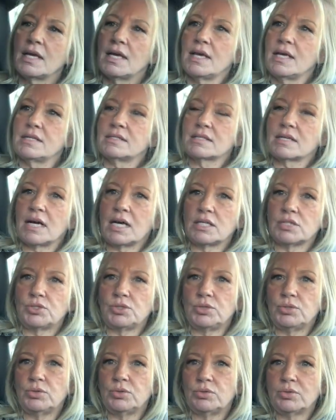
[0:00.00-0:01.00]
It's got
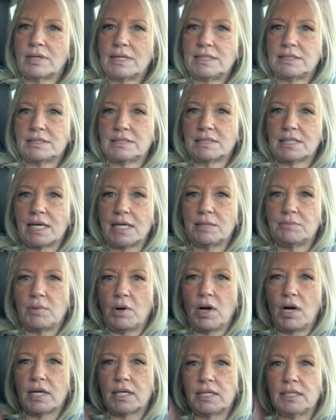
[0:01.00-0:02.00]
two great side
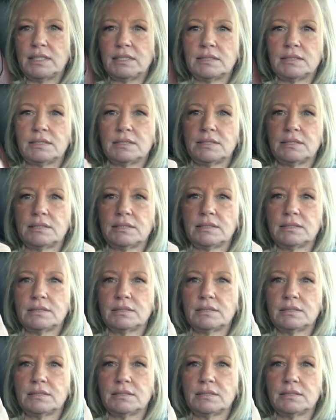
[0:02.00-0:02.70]
pockets.